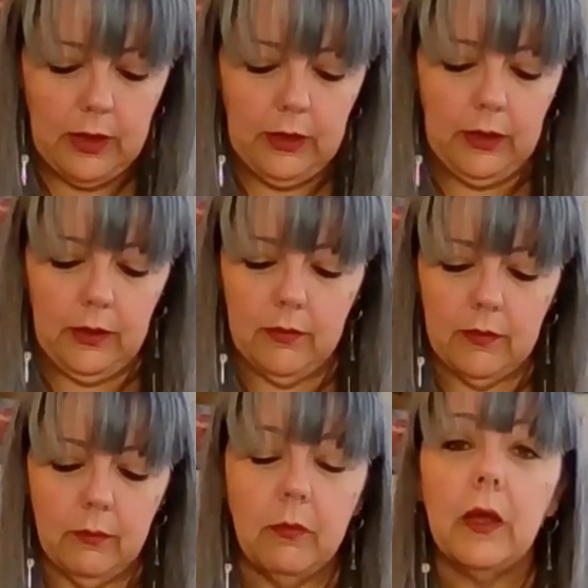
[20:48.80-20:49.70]
I need
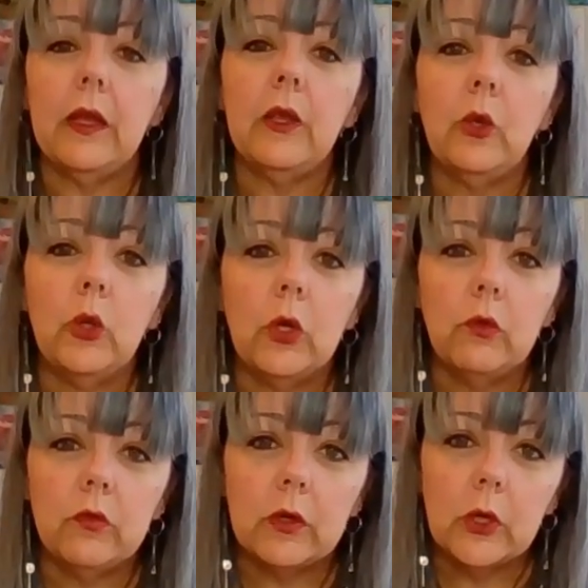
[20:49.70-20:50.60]
somebody who
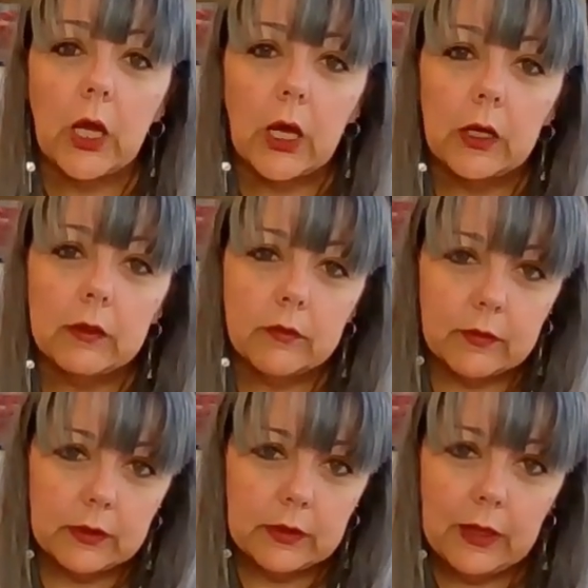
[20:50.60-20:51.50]
knows their
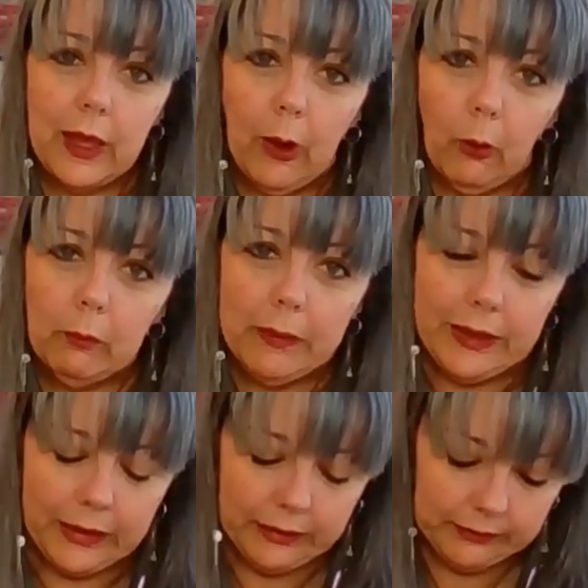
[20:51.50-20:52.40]
knots to help
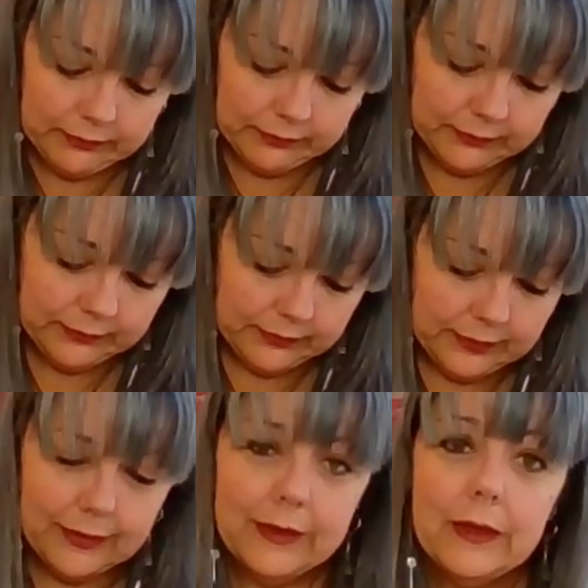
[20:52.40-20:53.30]
me.
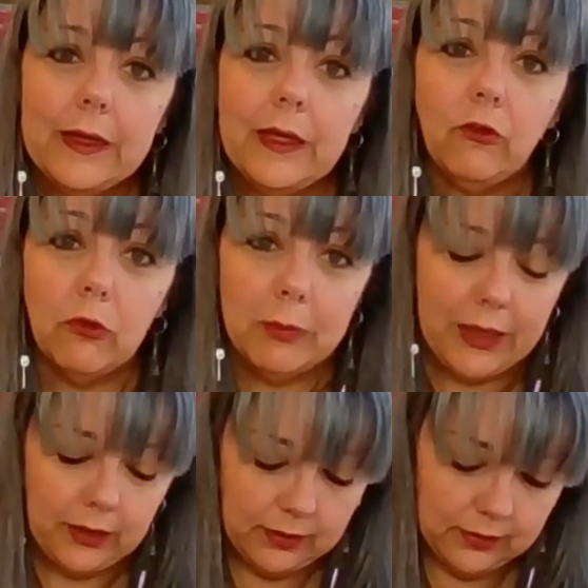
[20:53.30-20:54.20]
Teach
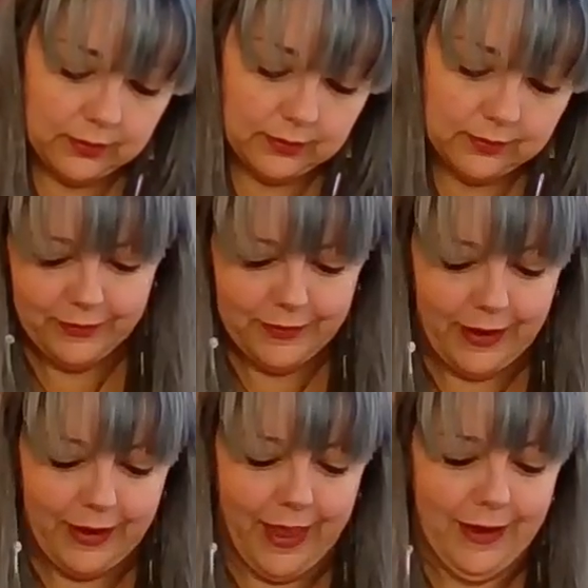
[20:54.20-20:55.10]
me.
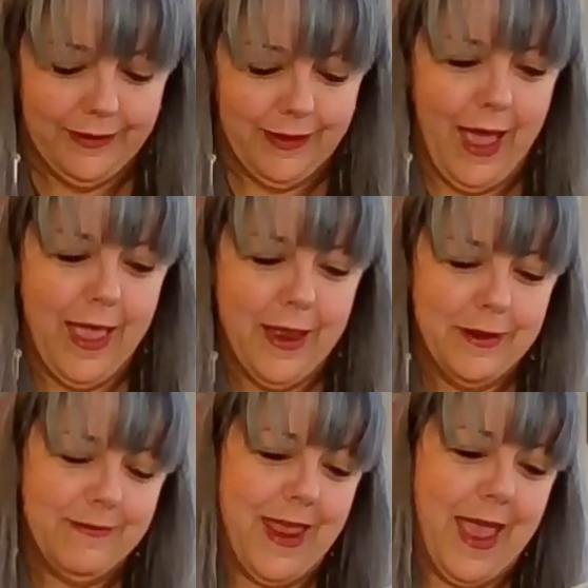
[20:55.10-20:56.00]
I can't tie
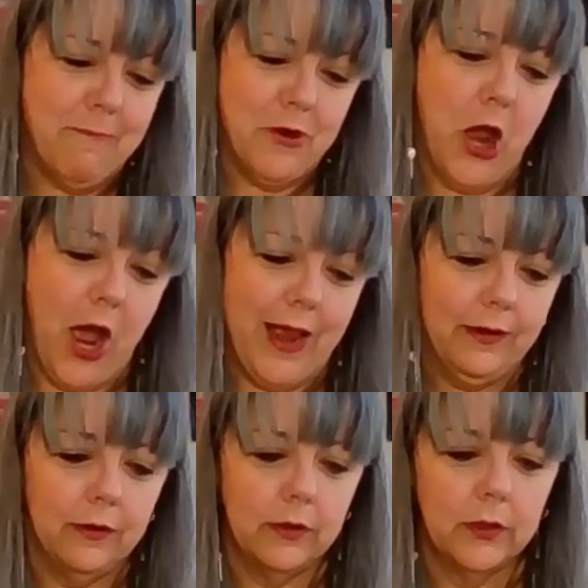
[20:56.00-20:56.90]
a damn knot.